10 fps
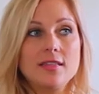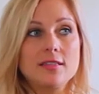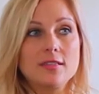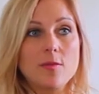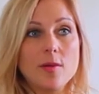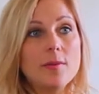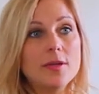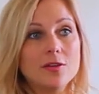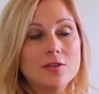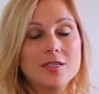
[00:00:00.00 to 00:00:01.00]
it's
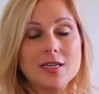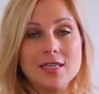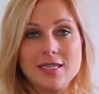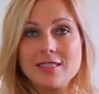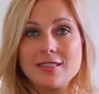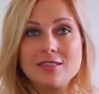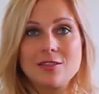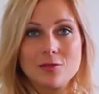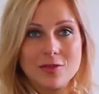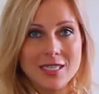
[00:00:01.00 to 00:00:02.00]
probably not the
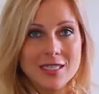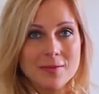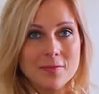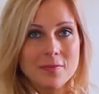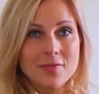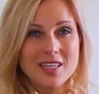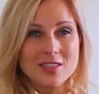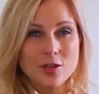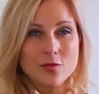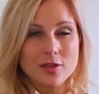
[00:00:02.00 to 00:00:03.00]
easiest read. It's
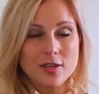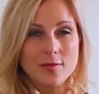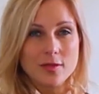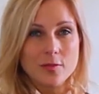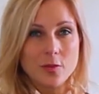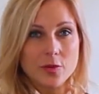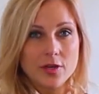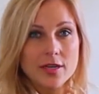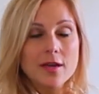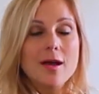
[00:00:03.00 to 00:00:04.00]
sort of a little bit
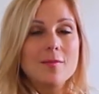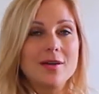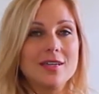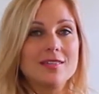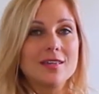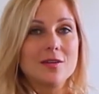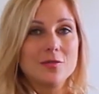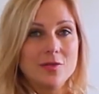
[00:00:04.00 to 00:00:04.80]
boring, but it's a